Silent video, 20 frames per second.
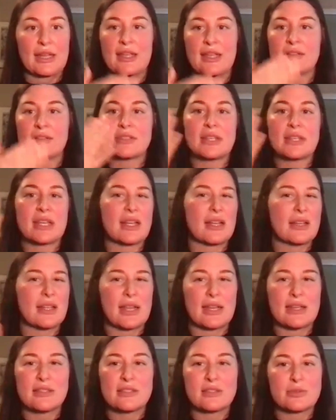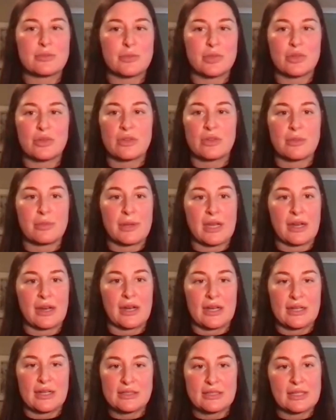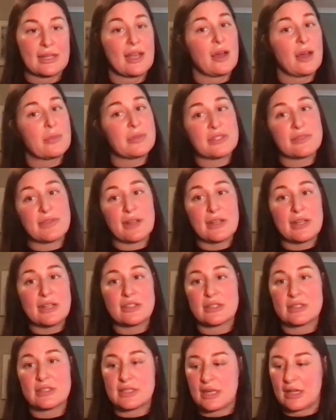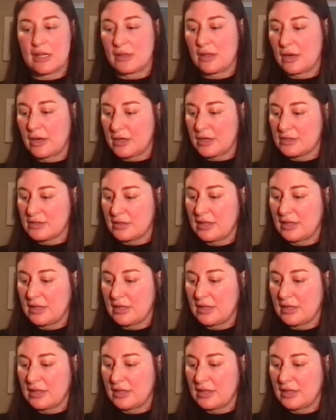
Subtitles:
It gives like a nice smooth appearance and it helps the foundation stay on longer.